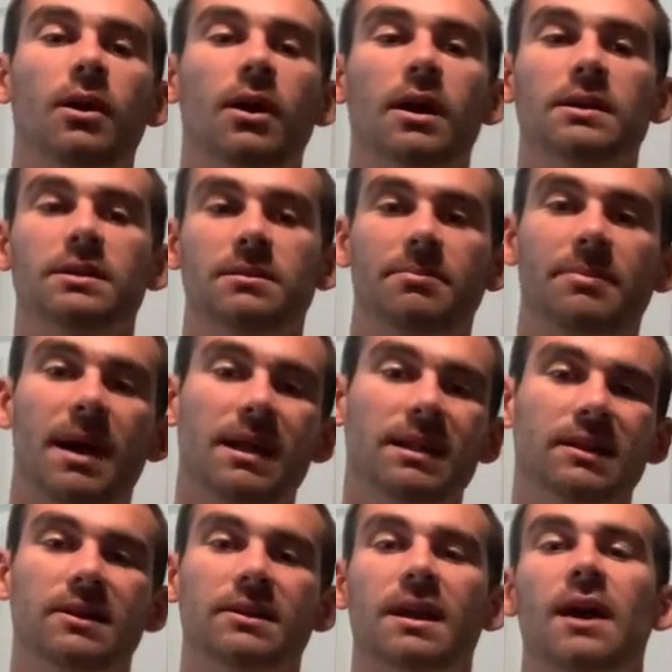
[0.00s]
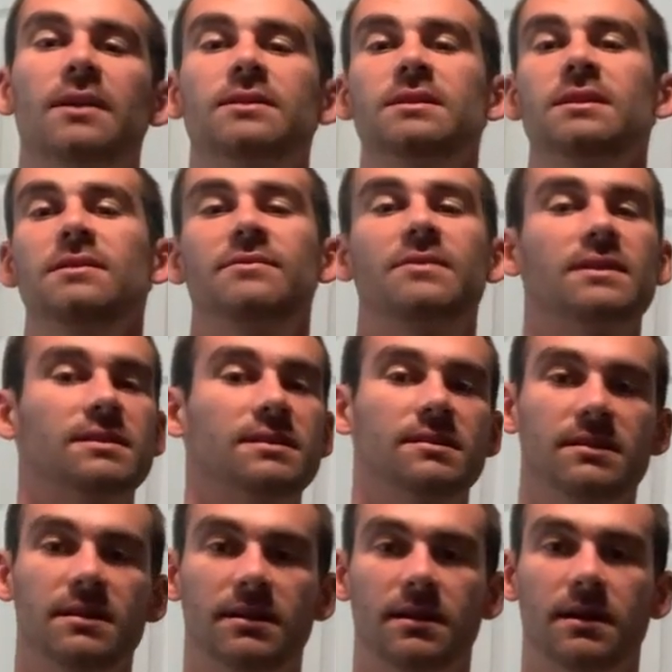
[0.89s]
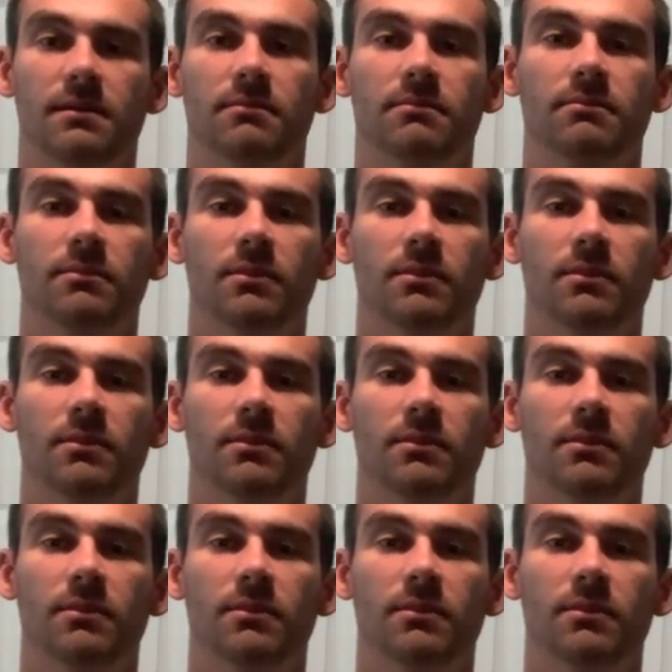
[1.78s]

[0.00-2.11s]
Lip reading: All right, depending on how the defense is set up.